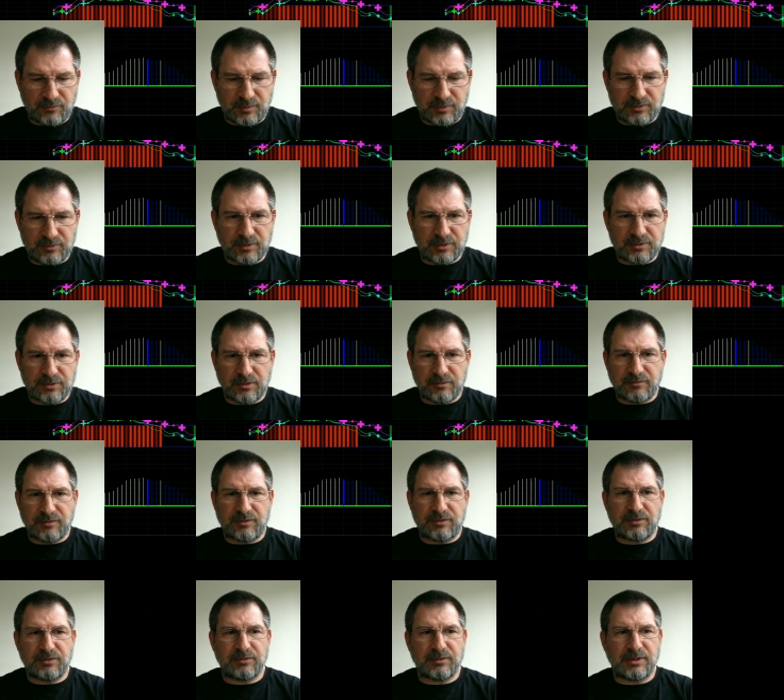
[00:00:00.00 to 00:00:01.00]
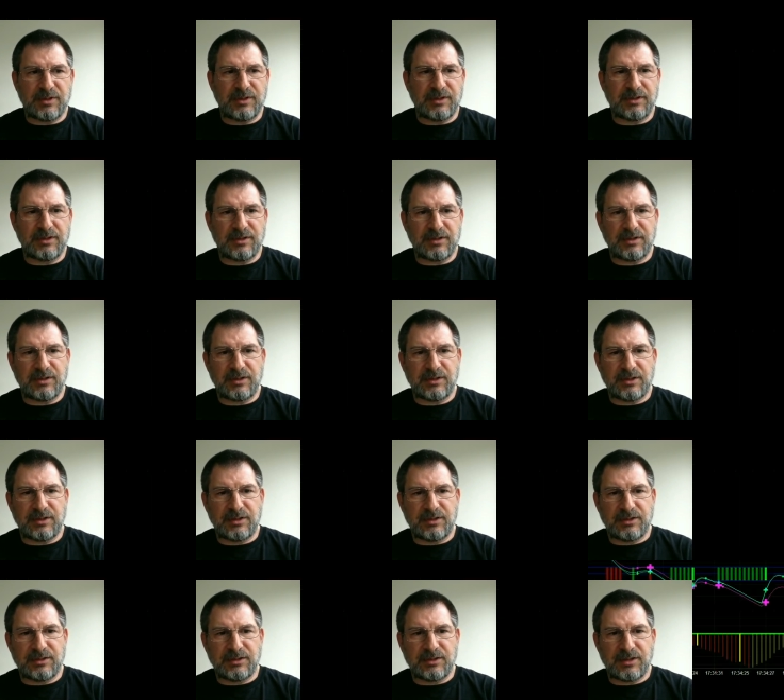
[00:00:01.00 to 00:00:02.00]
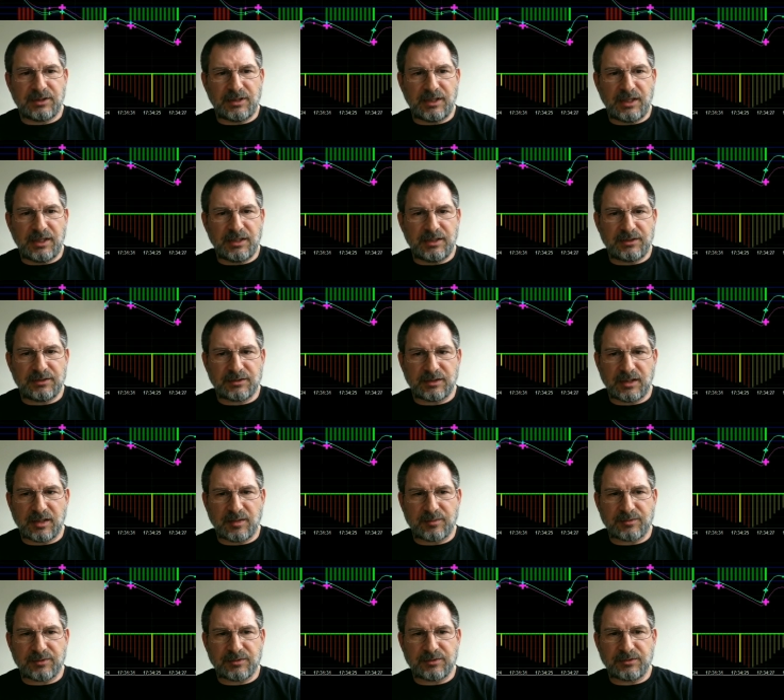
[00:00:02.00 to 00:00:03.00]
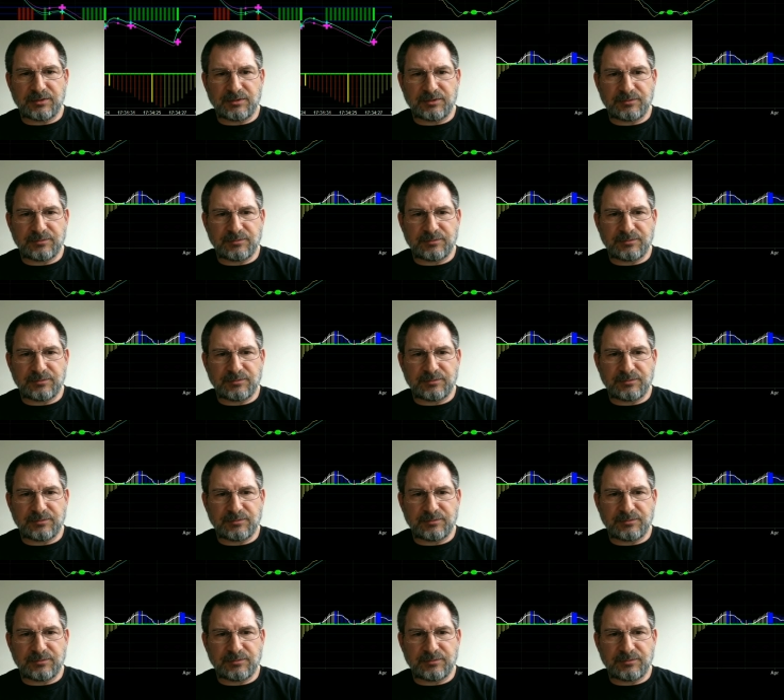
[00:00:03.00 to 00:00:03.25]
we switch over to a today's option,